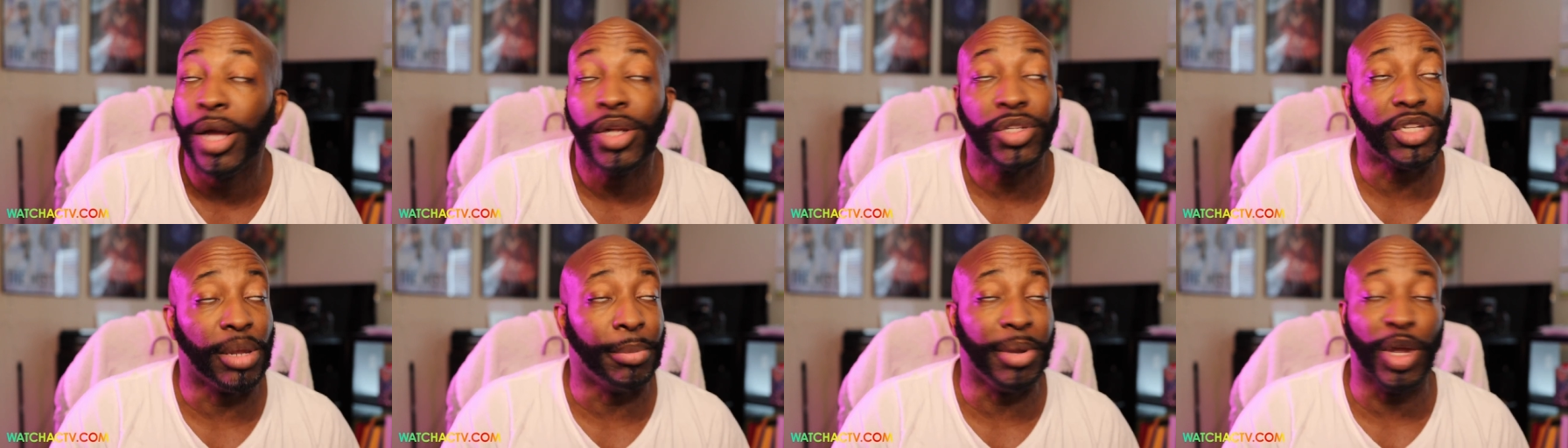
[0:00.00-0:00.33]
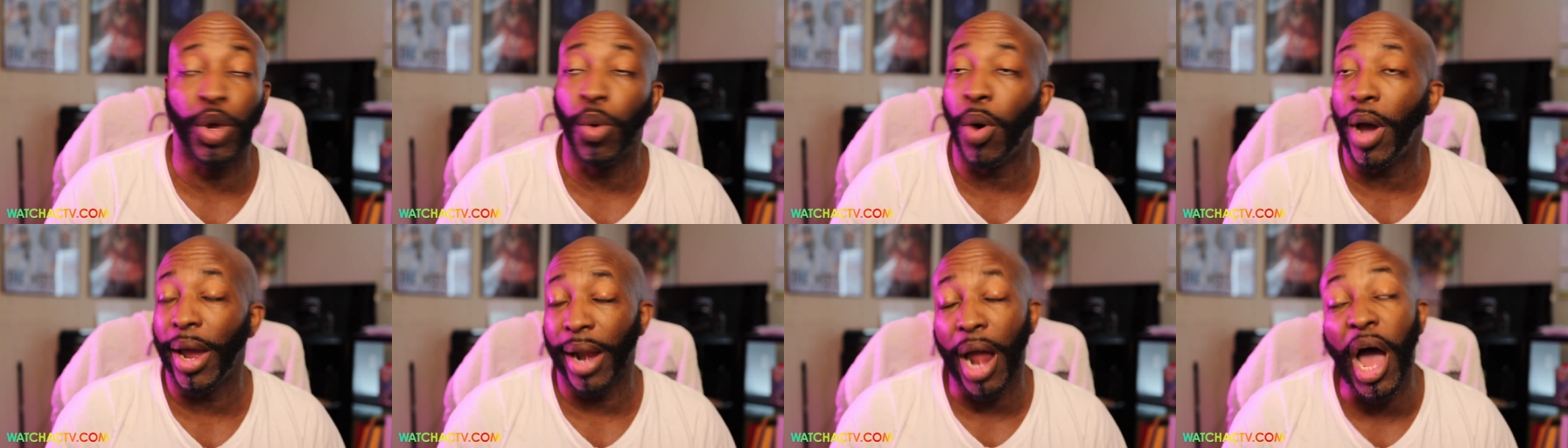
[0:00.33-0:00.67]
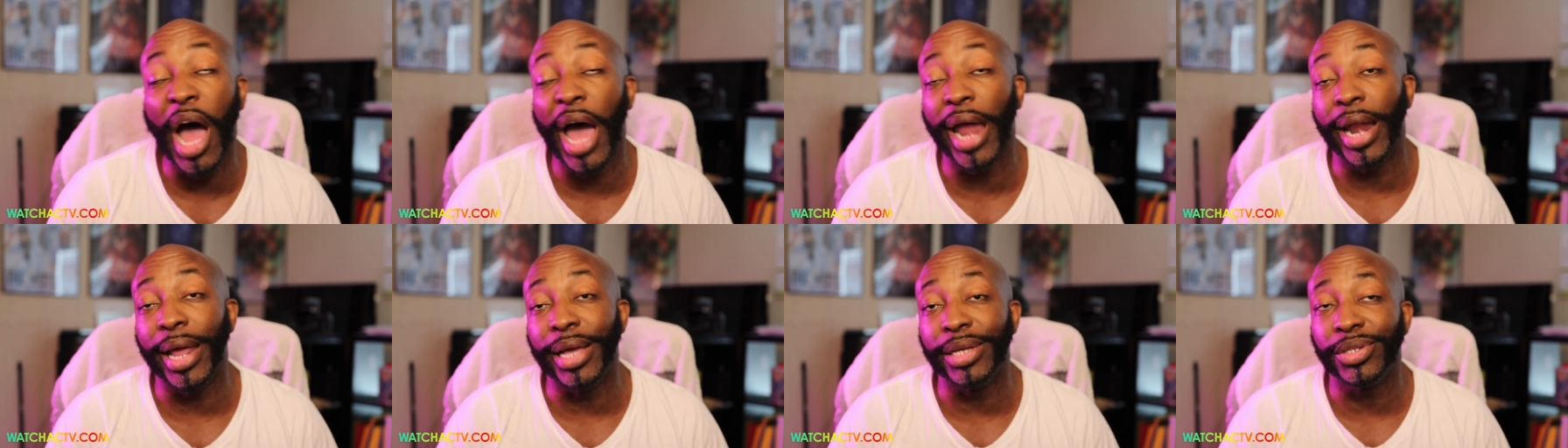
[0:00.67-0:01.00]
To be quite
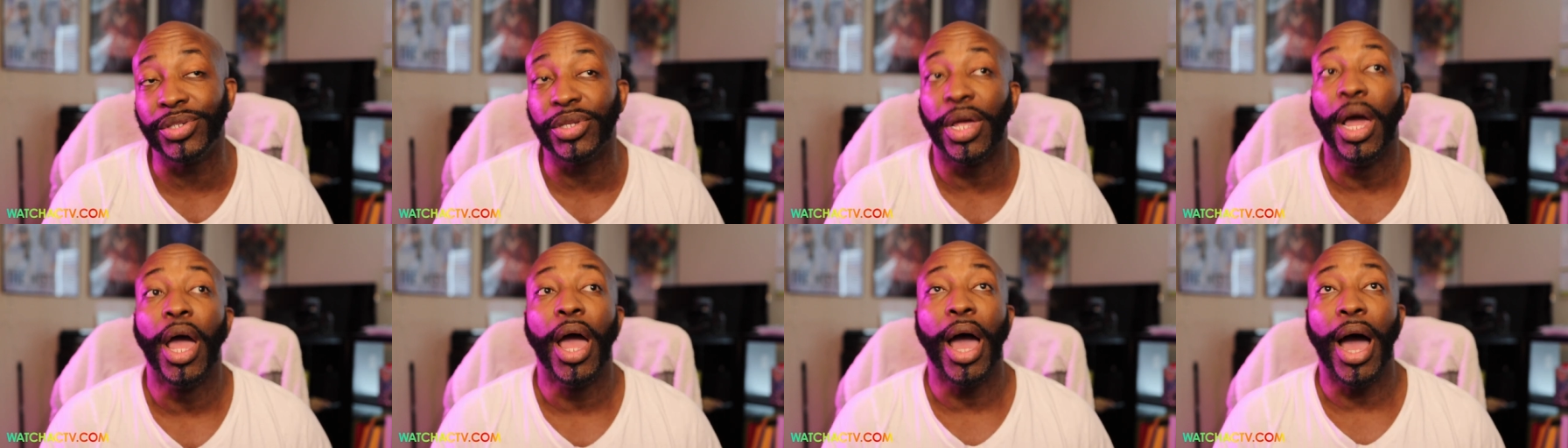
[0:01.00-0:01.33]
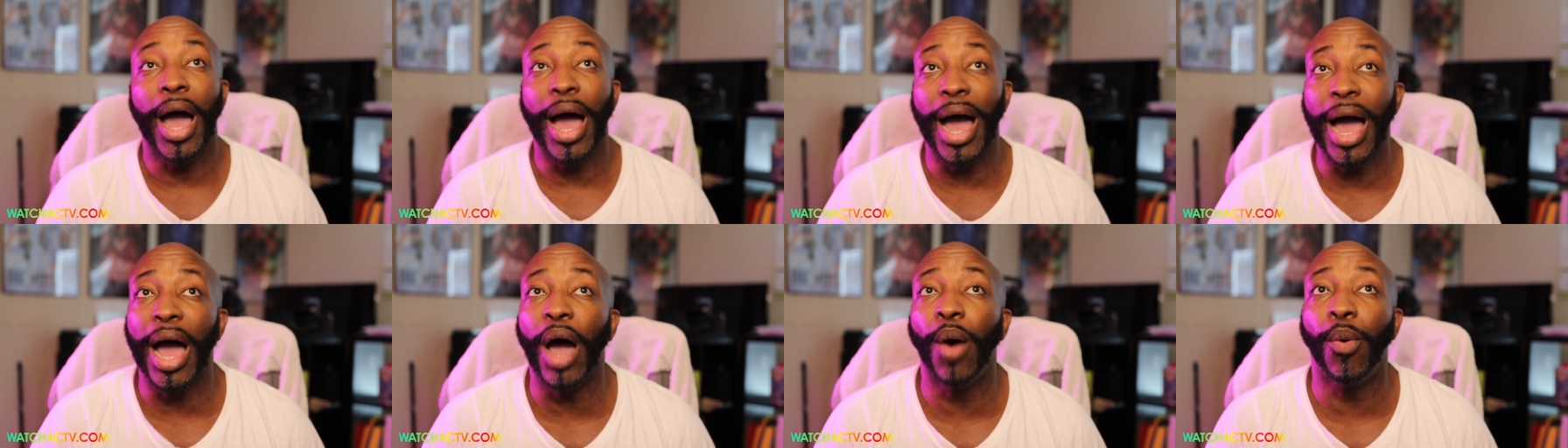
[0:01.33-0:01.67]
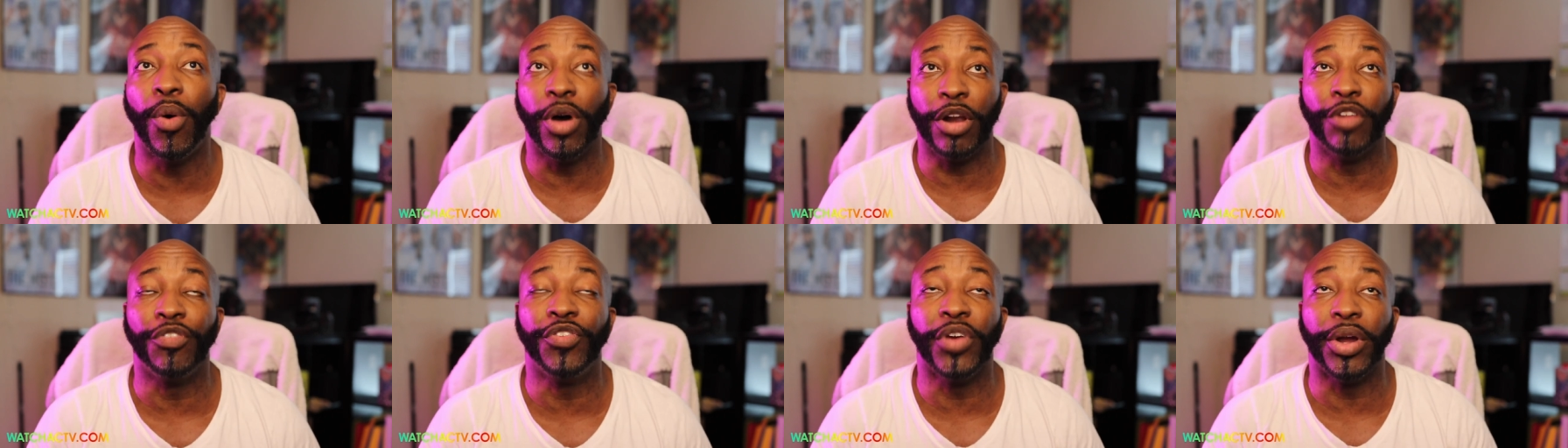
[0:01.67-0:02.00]
honest, I
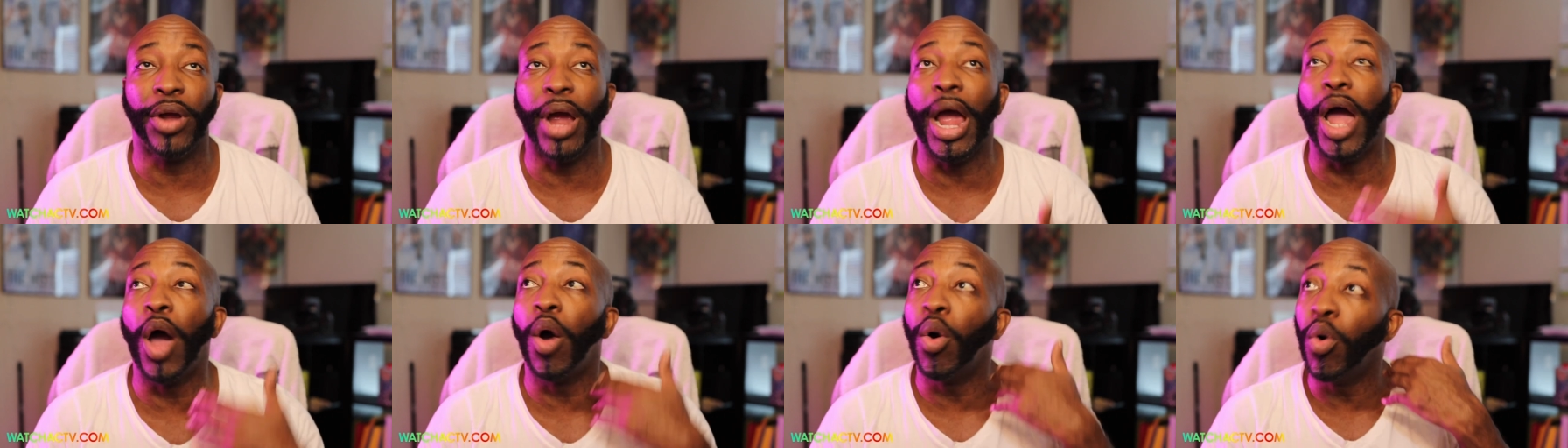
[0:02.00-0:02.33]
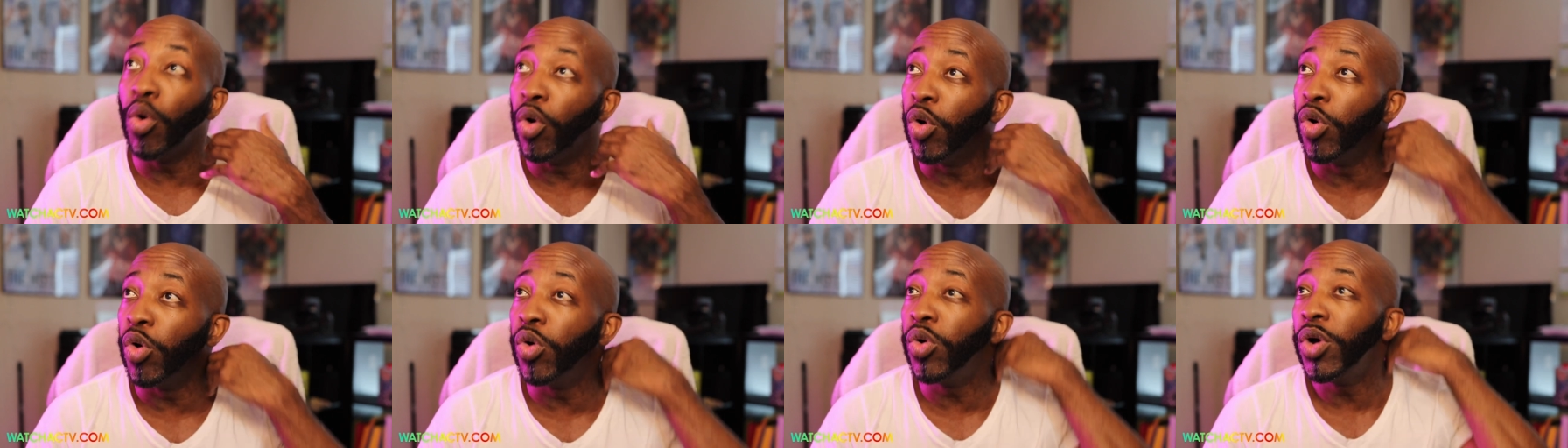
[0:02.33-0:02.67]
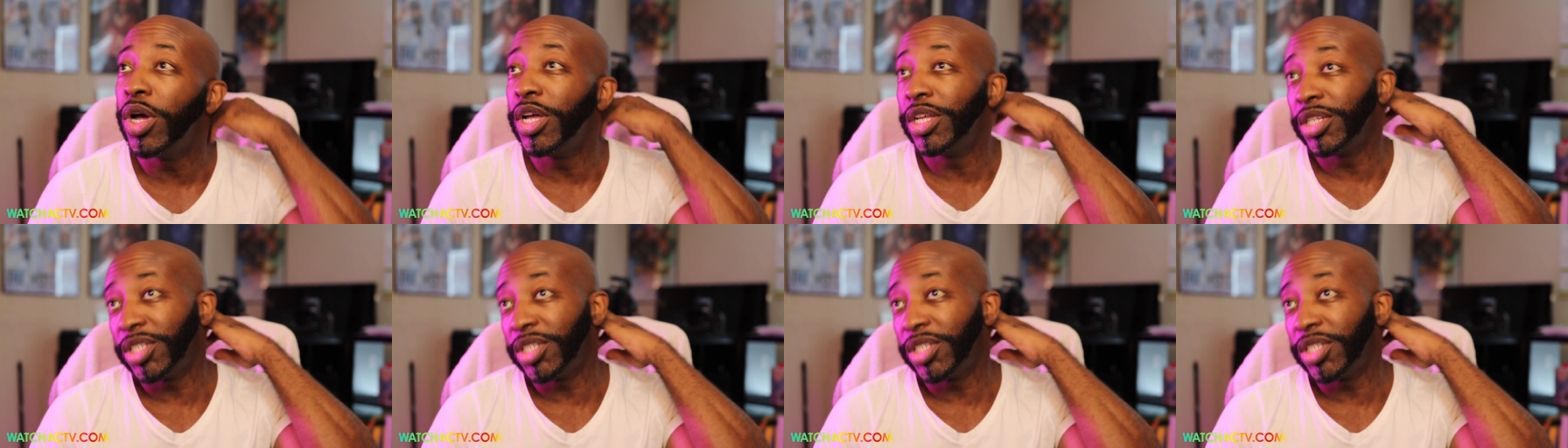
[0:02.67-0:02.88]
want to figure out who